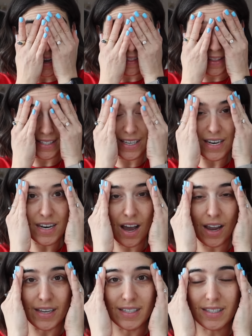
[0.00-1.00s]
And then
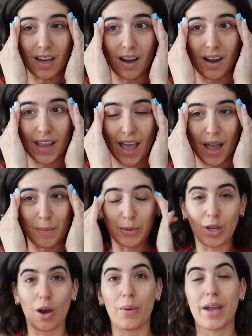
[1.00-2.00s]
tonight I am
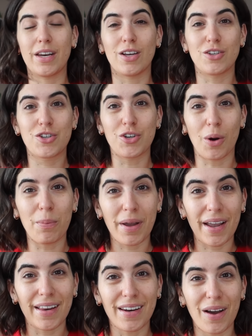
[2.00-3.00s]
going
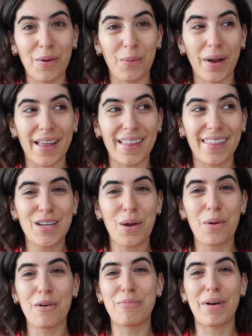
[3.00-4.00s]
shopping with
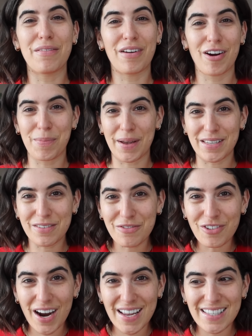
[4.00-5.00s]
two of my very best
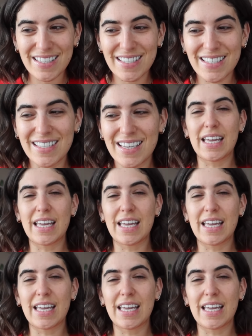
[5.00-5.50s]
friends.